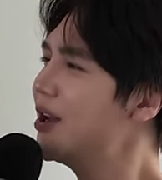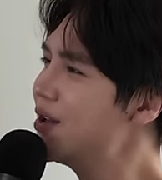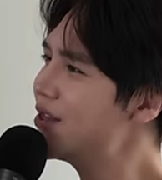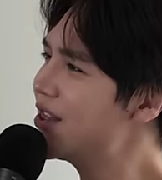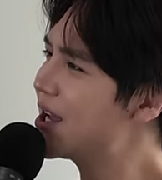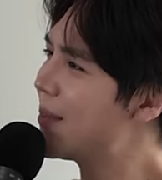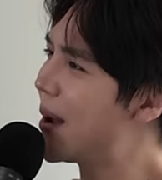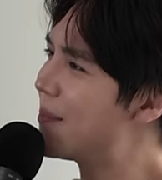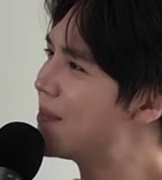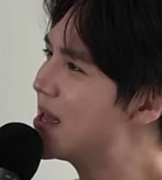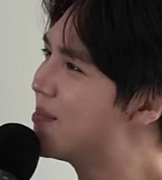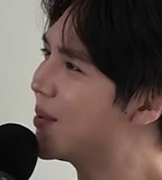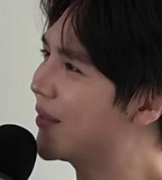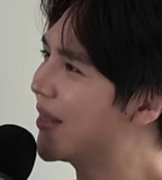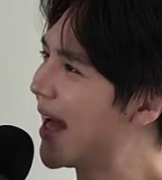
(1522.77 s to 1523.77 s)
what do you think about
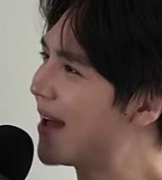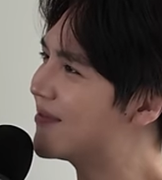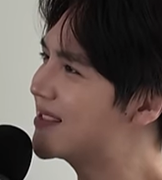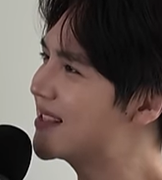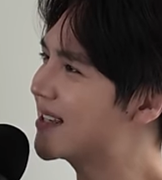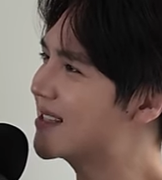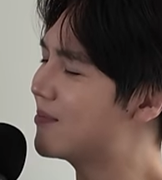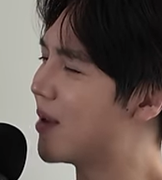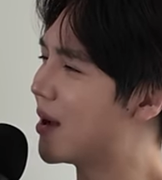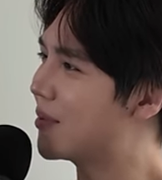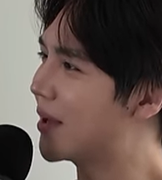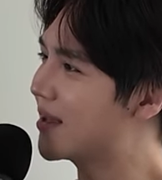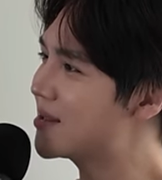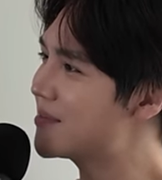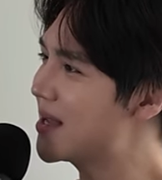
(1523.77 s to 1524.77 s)
people that have sex in public